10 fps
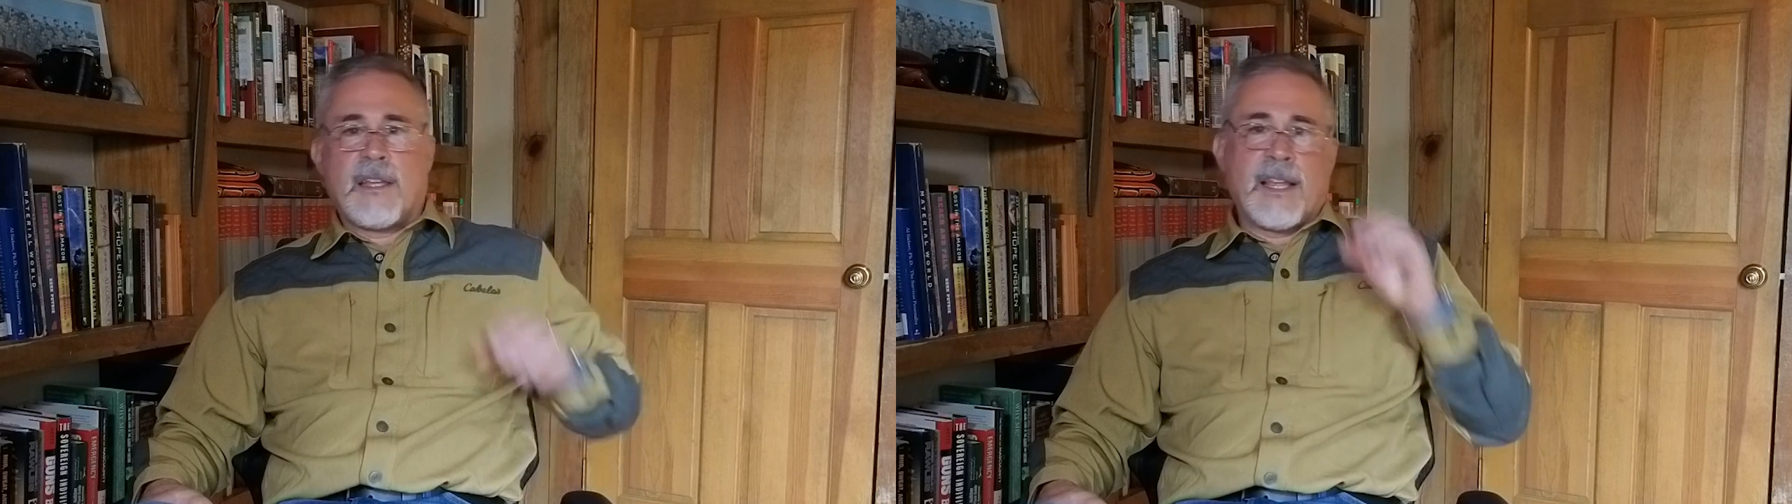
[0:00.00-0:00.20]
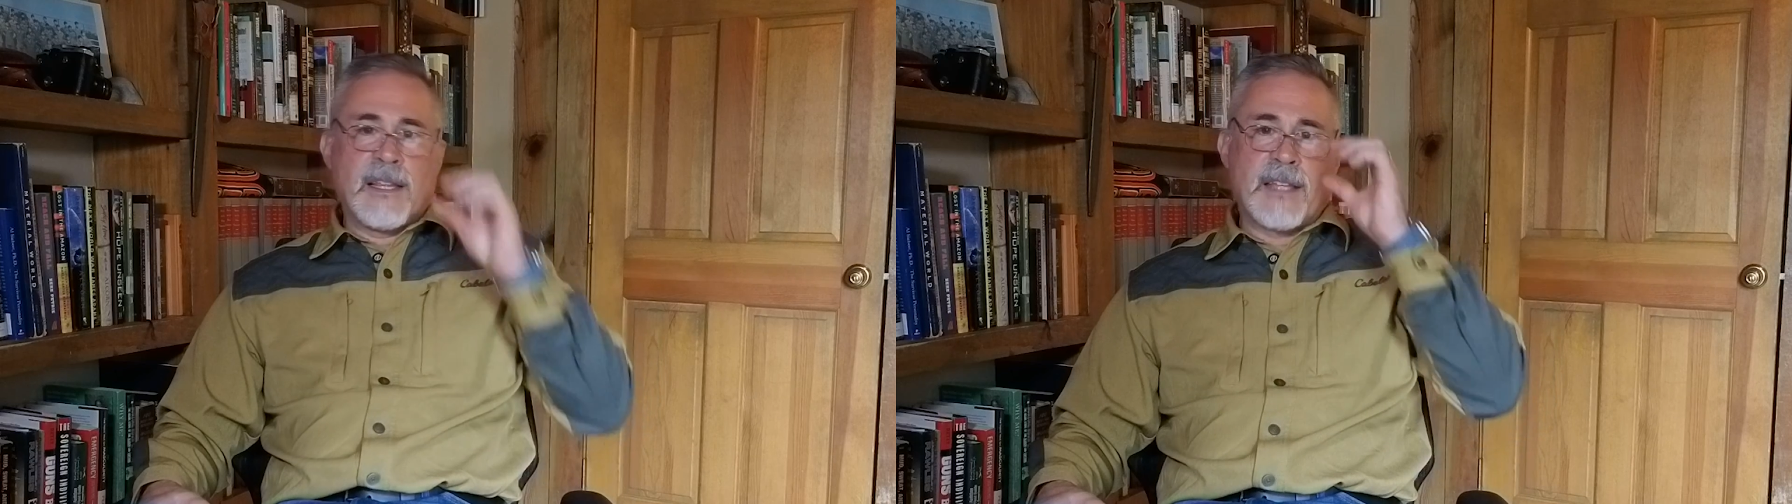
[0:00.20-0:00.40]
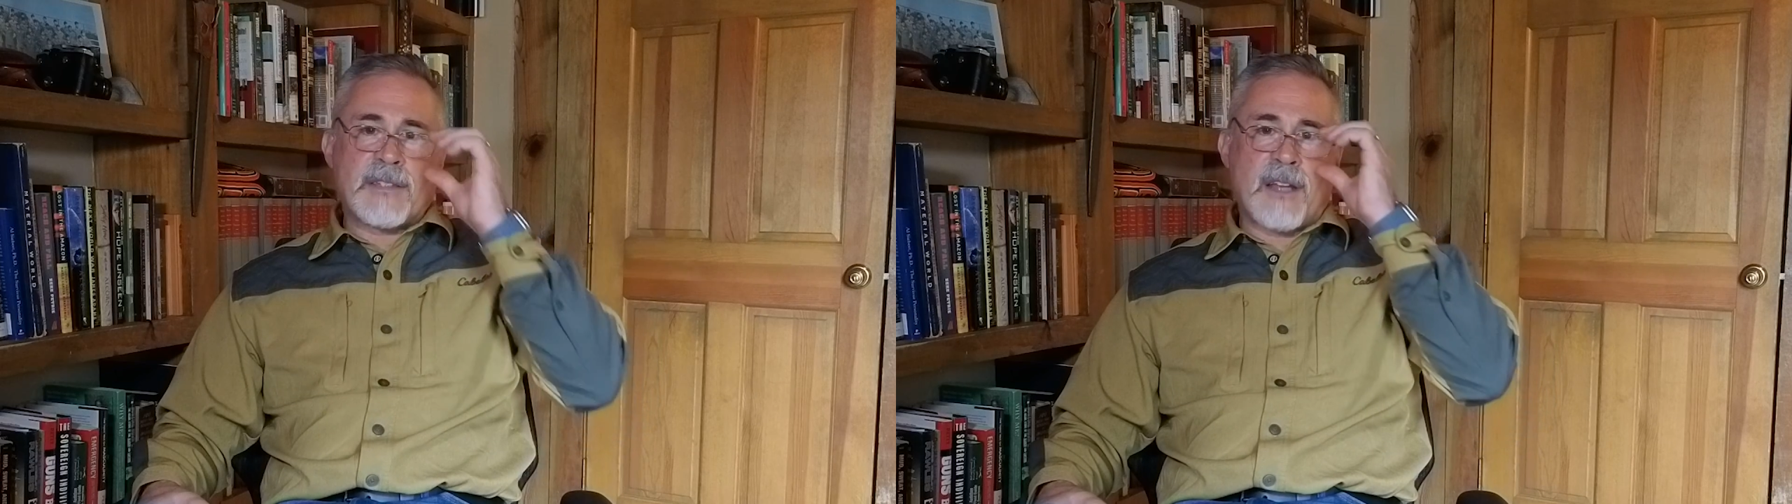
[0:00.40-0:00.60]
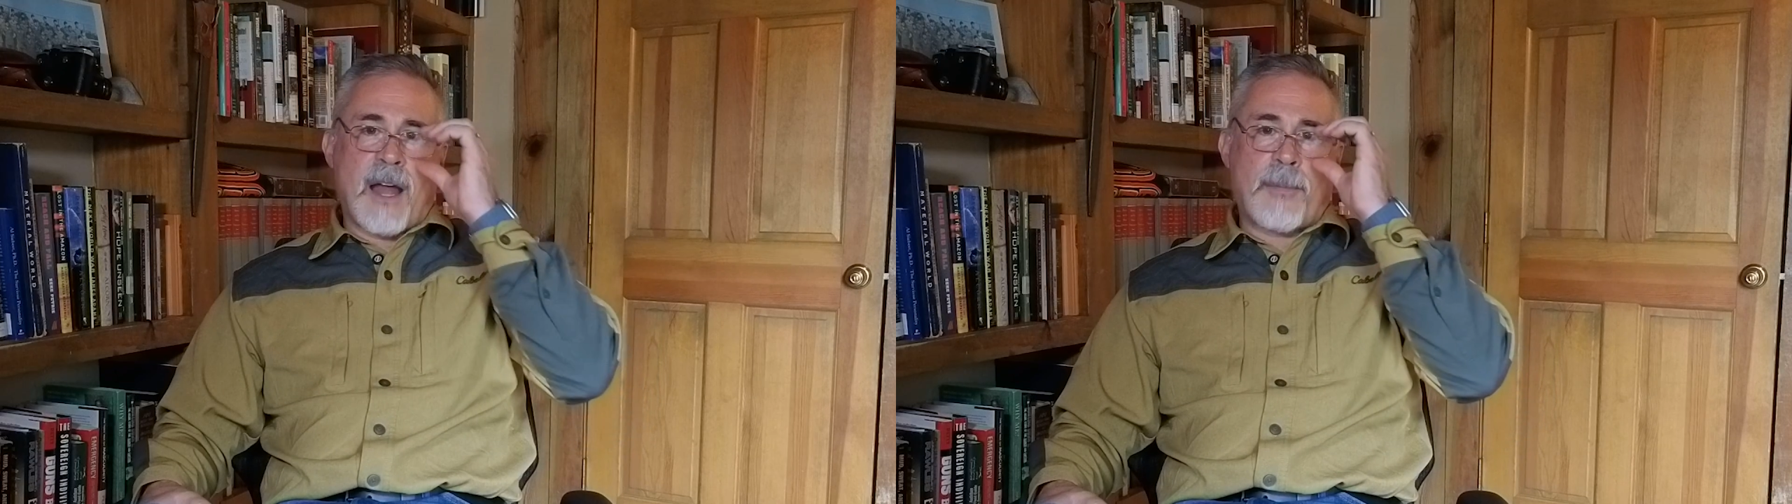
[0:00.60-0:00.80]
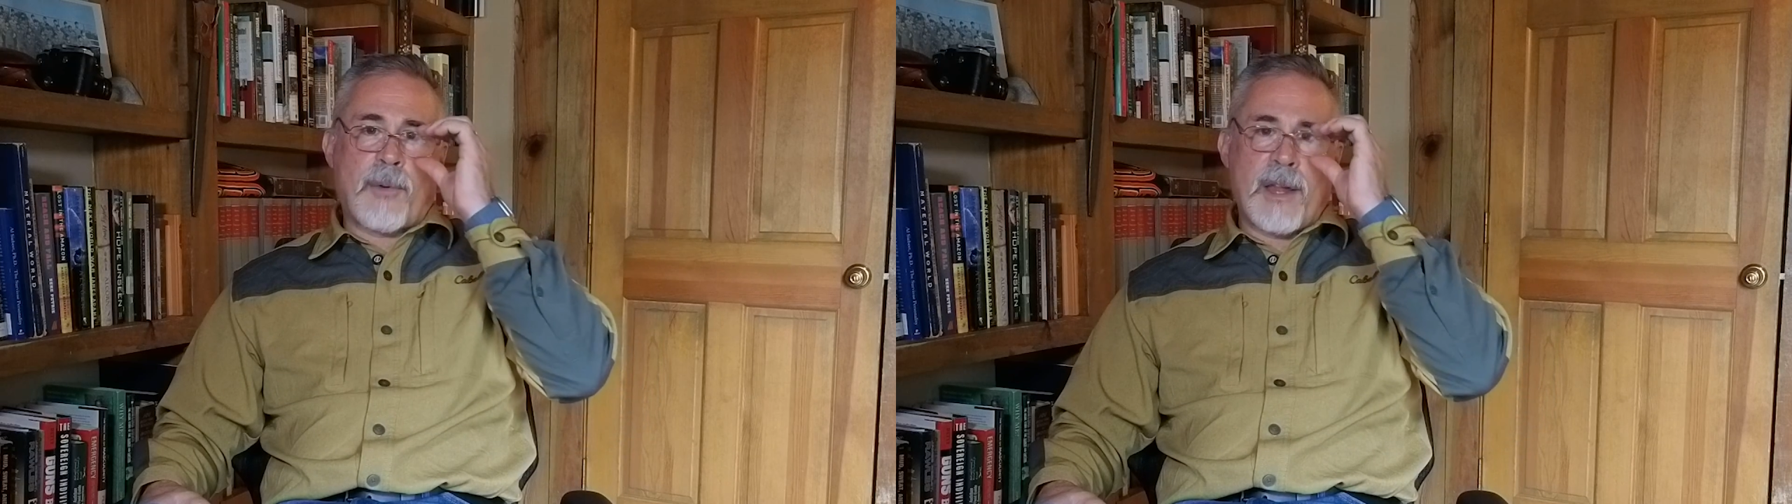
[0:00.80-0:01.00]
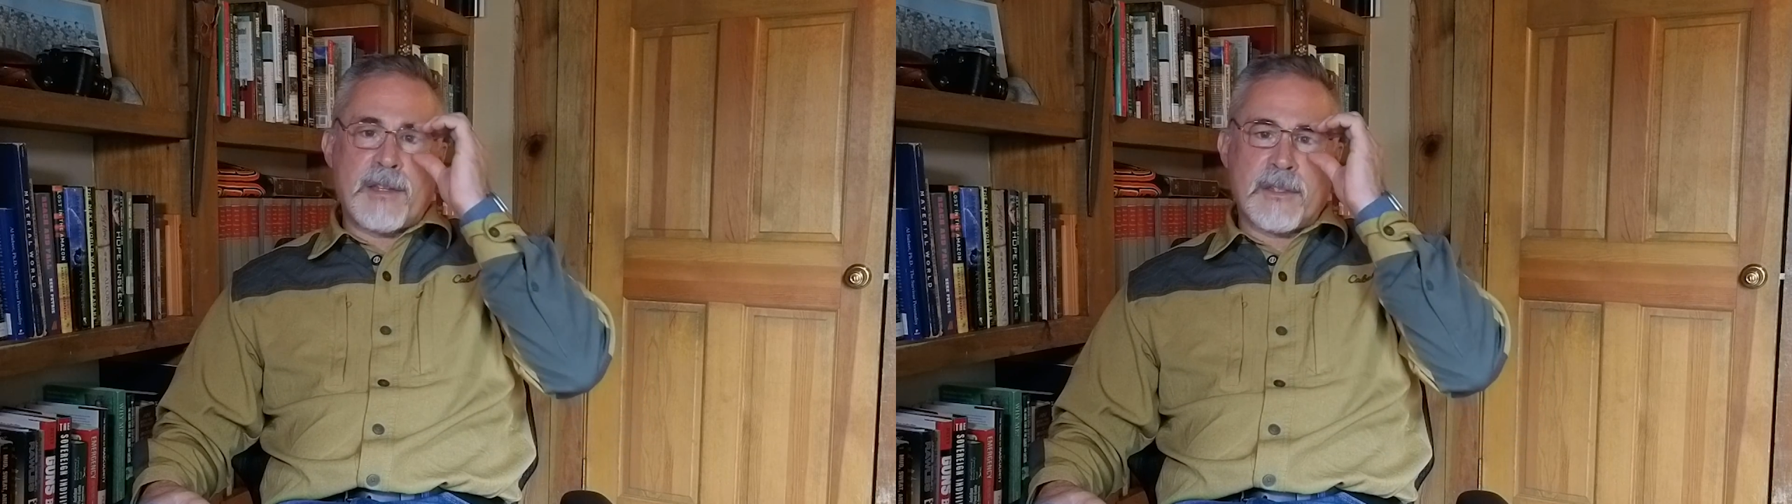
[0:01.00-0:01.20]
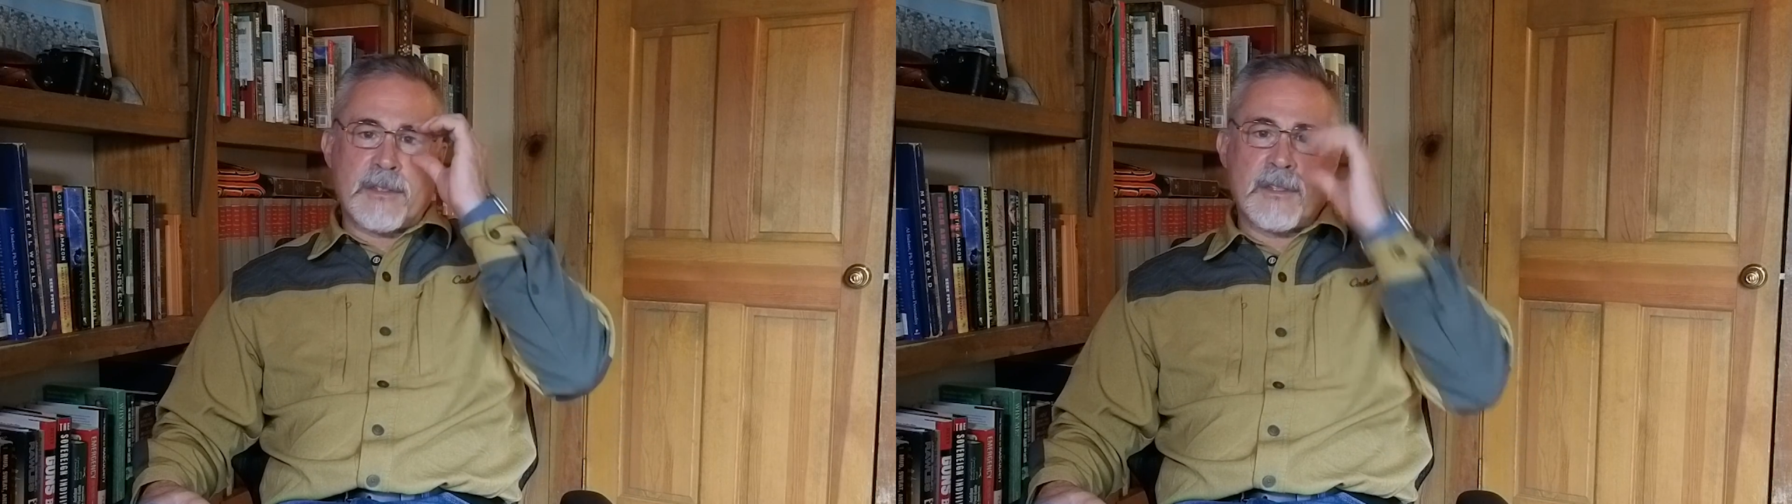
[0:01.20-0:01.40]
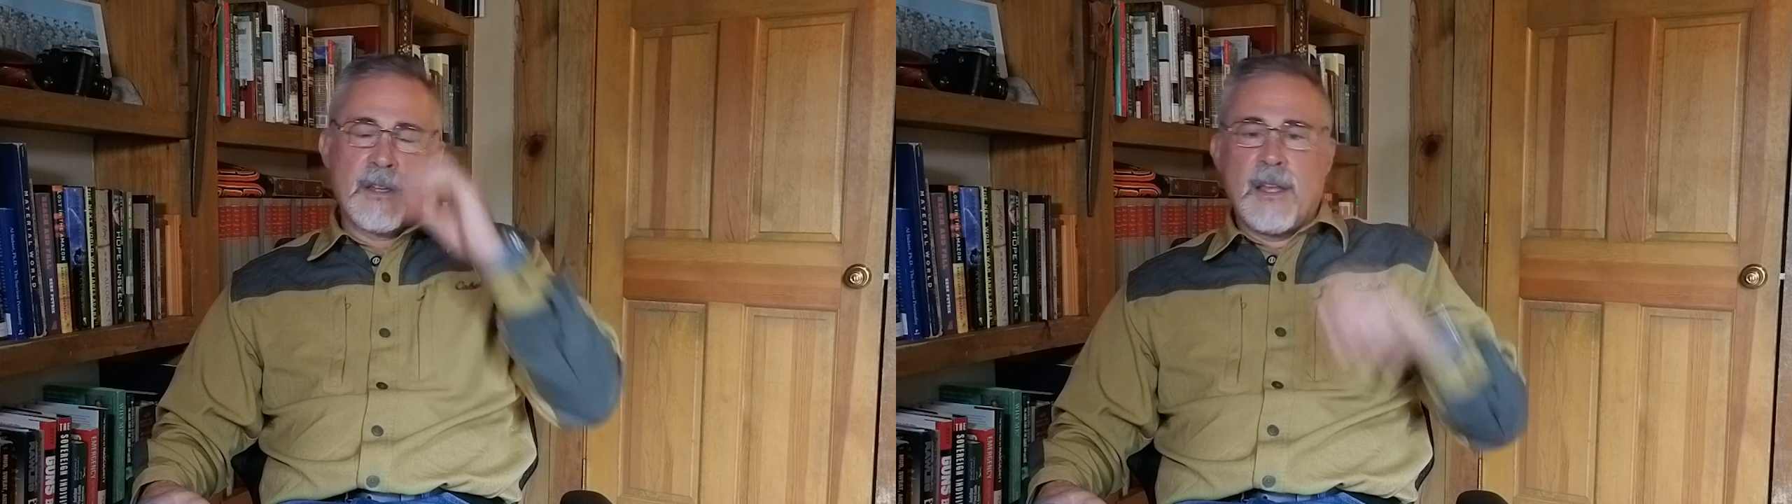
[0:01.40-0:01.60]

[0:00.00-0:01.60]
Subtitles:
illicit operations.